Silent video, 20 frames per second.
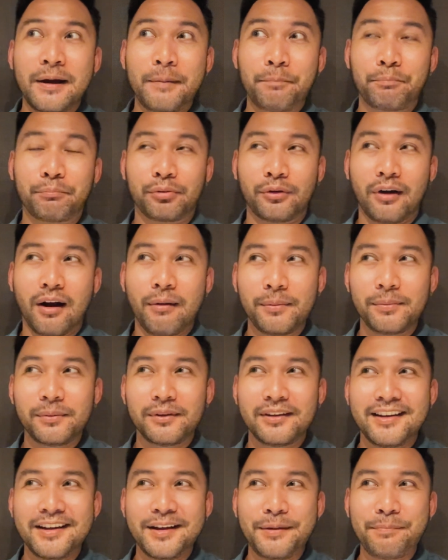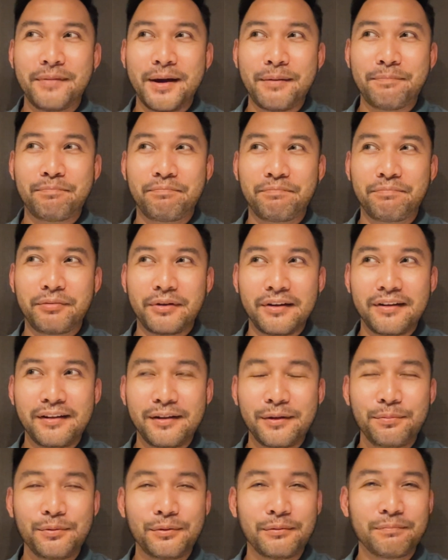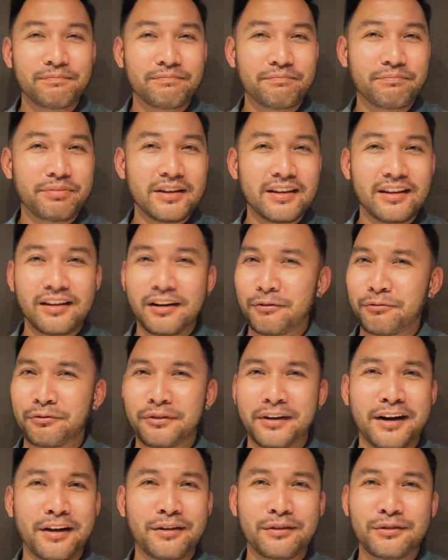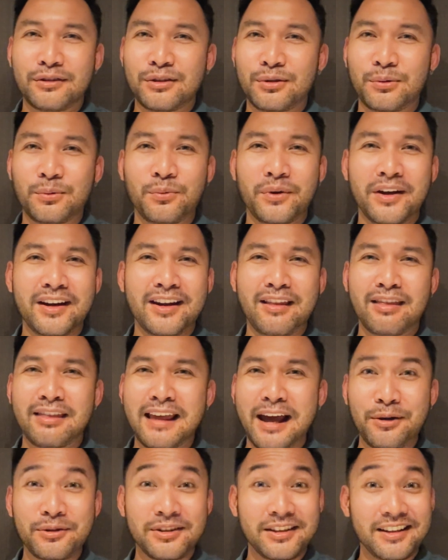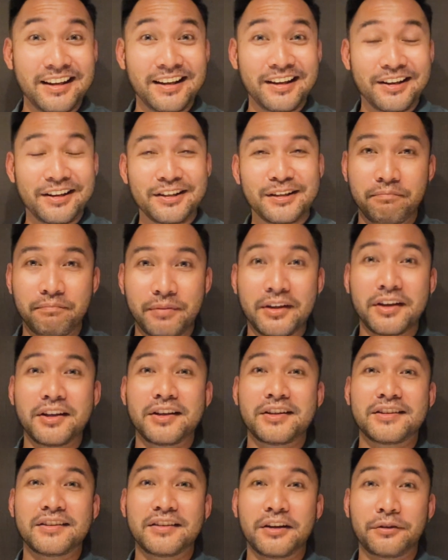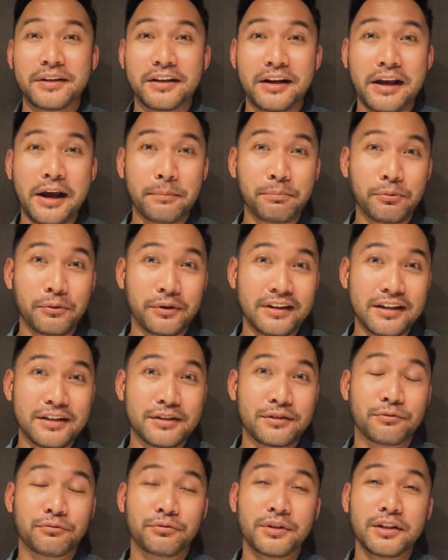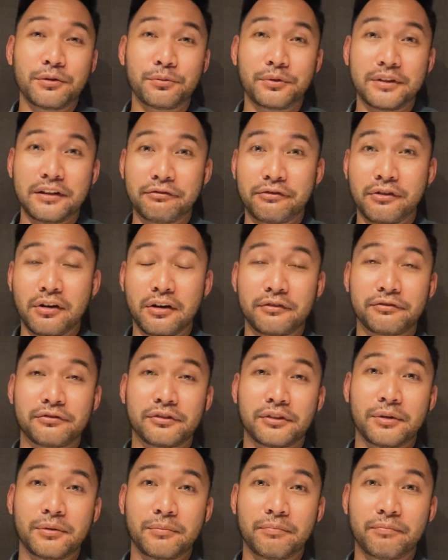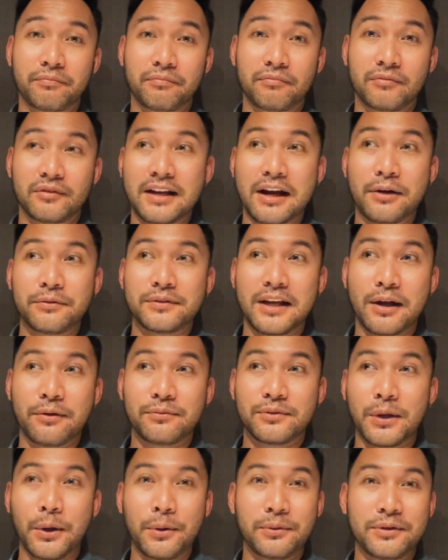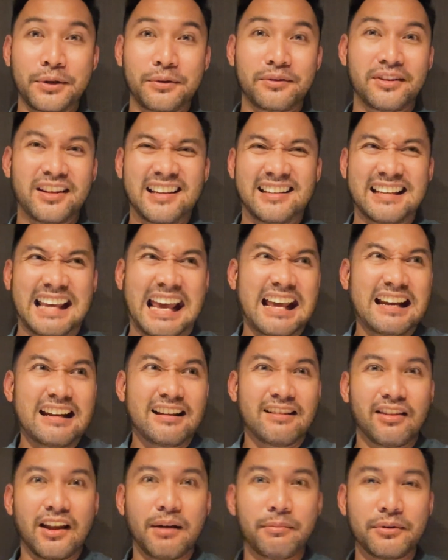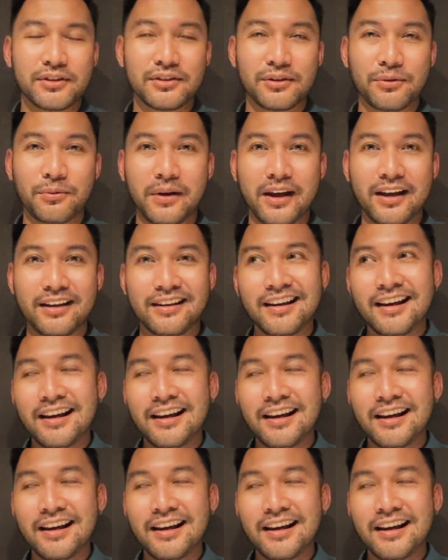probably my bill would be around 20,000-ish, because Narita Airport is really, really far from downtown Tokyo, like 80 kilometers away.